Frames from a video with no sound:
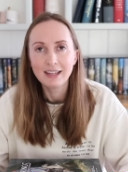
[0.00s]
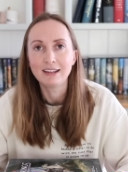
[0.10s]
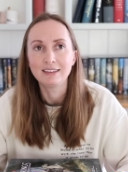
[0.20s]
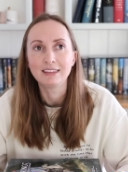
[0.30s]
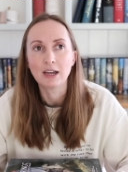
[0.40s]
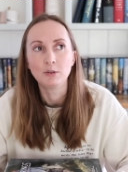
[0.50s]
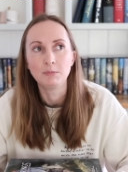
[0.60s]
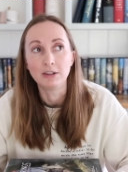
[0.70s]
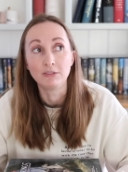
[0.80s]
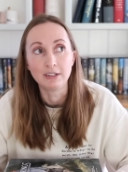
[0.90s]
And I think that would
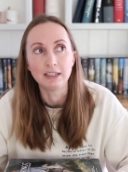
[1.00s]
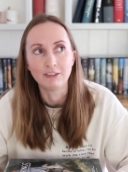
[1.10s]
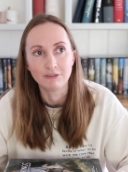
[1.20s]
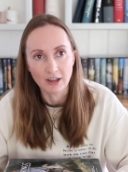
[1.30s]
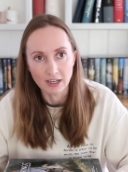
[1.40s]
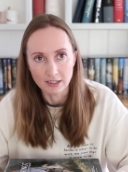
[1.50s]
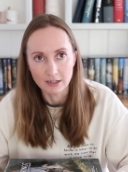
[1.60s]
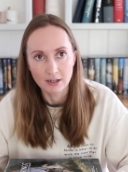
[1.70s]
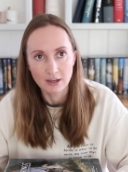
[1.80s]
be a really fun